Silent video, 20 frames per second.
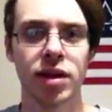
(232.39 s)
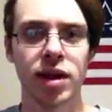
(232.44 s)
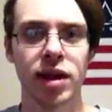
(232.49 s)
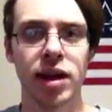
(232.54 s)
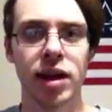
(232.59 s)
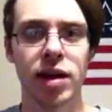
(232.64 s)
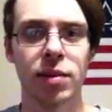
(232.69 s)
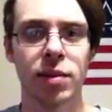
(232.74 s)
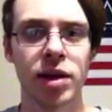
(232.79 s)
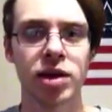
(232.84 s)

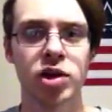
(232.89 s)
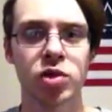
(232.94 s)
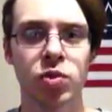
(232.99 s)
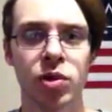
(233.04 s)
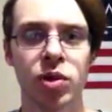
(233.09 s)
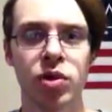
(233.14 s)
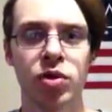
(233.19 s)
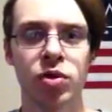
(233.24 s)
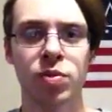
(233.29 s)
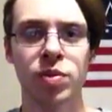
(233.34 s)
And my
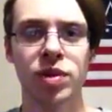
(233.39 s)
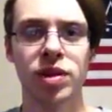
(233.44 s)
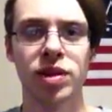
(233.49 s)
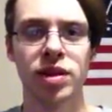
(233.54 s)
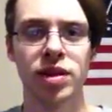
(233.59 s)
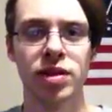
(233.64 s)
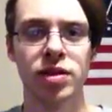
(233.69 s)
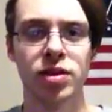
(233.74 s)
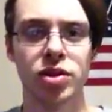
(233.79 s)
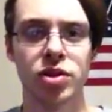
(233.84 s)
Twitter will
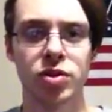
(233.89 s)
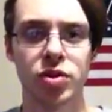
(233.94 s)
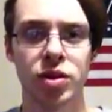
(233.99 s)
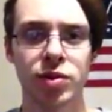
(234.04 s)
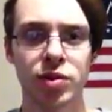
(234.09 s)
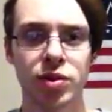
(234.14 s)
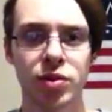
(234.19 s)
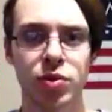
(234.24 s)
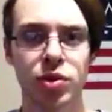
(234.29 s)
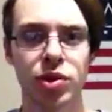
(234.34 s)
be in the
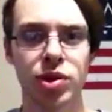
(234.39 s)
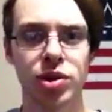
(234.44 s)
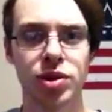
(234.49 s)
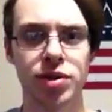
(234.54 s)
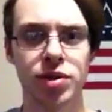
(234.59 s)
description where you